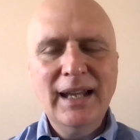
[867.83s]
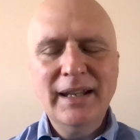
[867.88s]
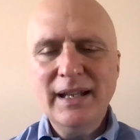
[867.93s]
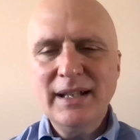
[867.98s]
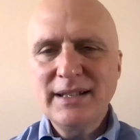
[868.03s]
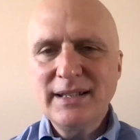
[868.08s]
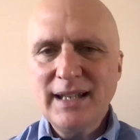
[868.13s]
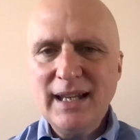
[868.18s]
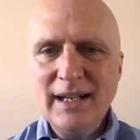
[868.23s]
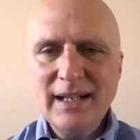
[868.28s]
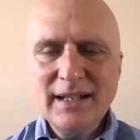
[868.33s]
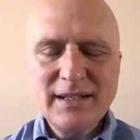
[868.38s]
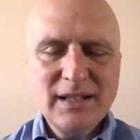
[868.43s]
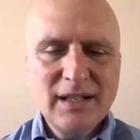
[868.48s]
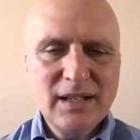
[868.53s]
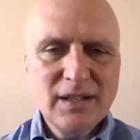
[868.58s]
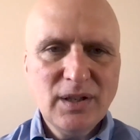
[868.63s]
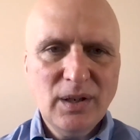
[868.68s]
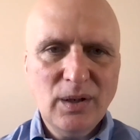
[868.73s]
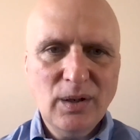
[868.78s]
And then
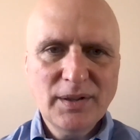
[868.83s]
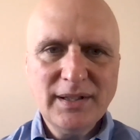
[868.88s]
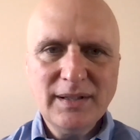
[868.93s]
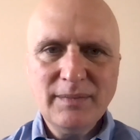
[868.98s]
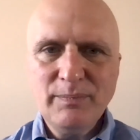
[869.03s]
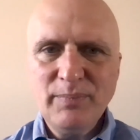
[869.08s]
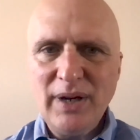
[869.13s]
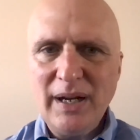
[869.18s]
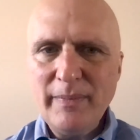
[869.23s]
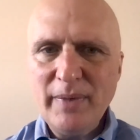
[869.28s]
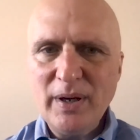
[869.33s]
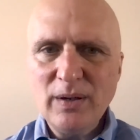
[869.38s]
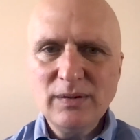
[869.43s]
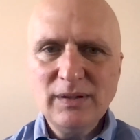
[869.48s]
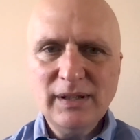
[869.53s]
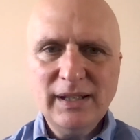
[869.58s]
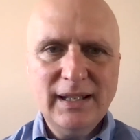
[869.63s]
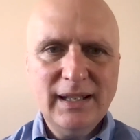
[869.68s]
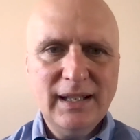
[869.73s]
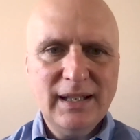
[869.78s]
as an adult,
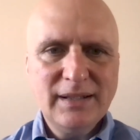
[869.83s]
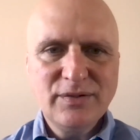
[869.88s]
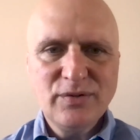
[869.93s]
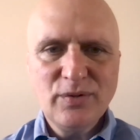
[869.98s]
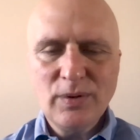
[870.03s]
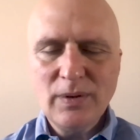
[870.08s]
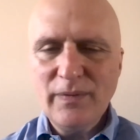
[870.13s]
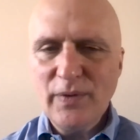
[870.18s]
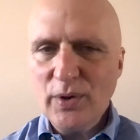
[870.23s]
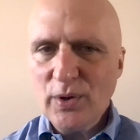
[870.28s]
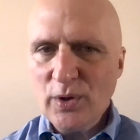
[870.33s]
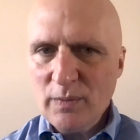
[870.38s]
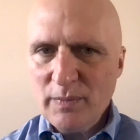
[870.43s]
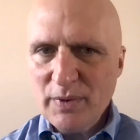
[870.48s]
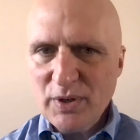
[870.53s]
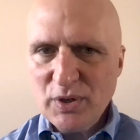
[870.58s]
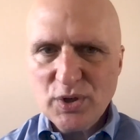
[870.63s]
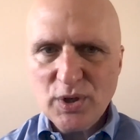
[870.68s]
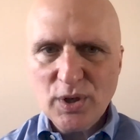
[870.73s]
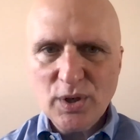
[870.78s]
primarily in sort of
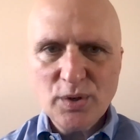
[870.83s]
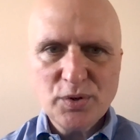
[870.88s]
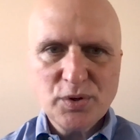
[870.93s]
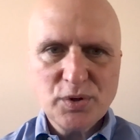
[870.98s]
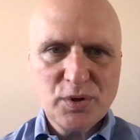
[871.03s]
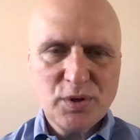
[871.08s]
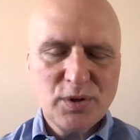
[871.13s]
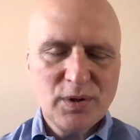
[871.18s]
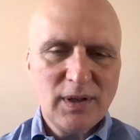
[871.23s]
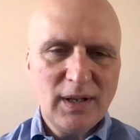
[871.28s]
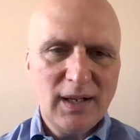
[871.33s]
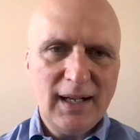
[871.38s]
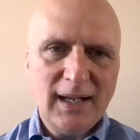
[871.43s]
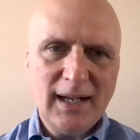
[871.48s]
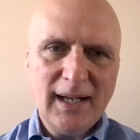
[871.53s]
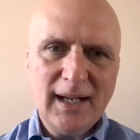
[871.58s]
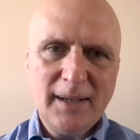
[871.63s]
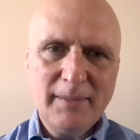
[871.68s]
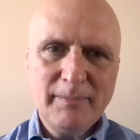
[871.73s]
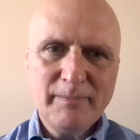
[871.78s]
urban church,
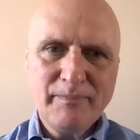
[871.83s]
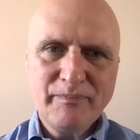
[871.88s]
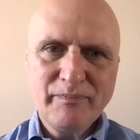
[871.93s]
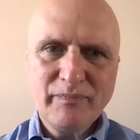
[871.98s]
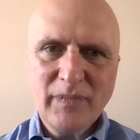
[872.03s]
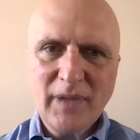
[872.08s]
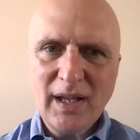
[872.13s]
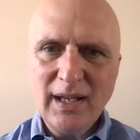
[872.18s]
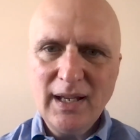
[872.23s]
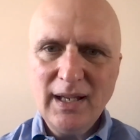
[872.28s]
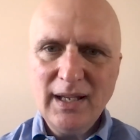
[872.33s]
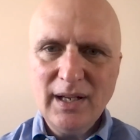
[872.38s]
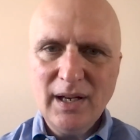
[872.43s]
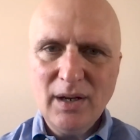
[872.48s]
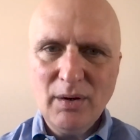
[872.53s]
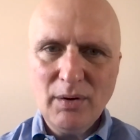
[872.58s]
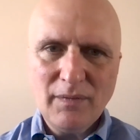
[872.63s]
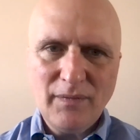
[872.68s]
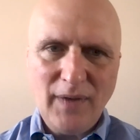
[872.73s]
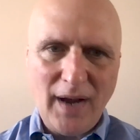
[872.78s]

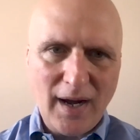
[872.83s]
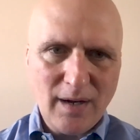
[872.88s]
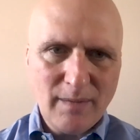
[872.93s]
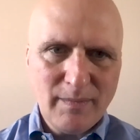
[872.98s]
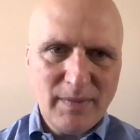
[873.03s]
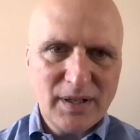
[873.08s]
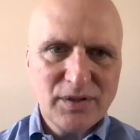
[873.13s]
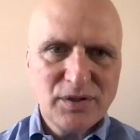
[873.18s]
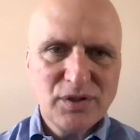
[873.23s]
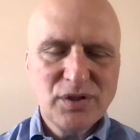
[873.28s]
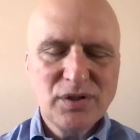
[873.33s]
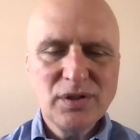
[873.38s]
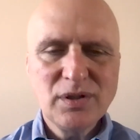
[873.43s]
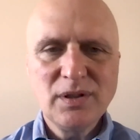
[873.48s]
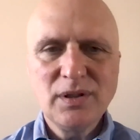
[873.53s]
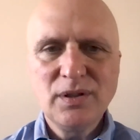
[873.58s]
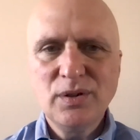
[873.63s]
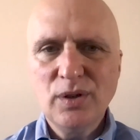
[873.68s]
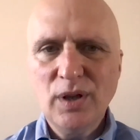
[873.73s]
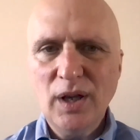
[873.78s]

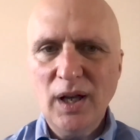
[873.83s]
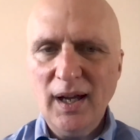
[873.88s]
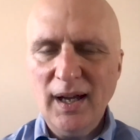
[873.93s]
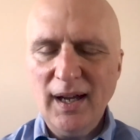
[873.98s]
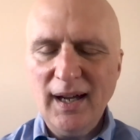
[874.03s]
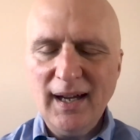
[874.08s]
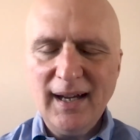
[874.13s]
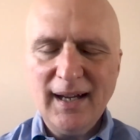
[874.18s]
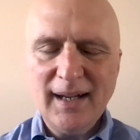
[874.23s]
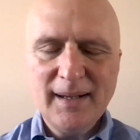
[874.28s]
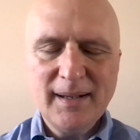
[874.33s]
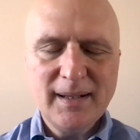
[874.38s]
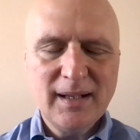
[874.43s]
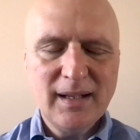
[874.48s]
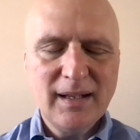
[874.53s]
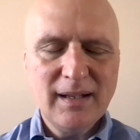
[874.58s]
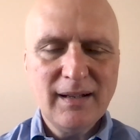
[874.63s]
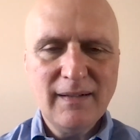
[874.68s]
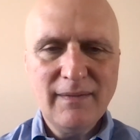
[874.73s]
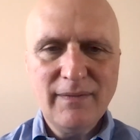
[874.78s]
environments,
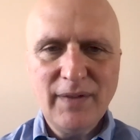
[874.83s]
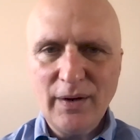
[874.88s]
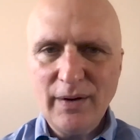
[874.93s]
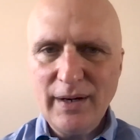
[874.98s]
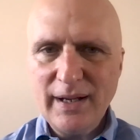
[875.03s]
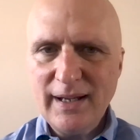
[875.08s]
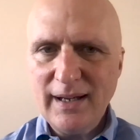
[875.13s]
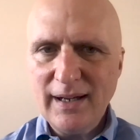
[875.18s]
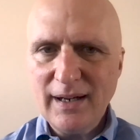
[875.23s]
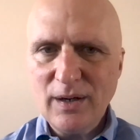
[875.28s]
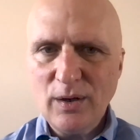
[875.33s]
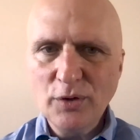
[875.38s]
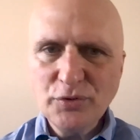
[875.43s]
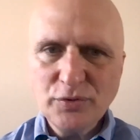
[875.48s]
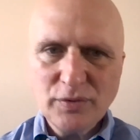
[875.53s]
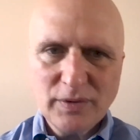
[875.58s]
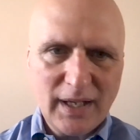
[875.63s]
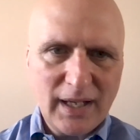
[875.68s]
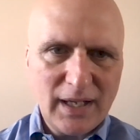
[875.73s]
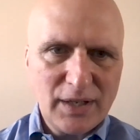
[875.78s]
very
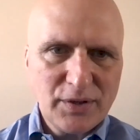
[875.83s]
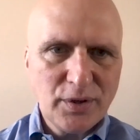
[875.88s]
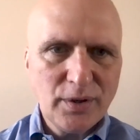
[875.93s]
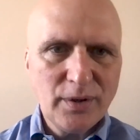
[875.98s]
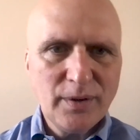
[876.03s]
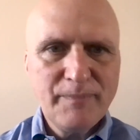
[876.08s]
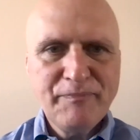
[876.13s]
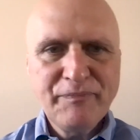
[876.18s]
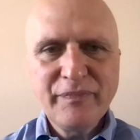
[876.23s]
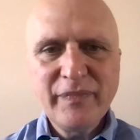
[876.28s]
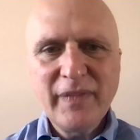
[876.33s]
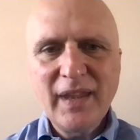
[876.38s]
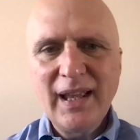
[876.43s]
culture engager.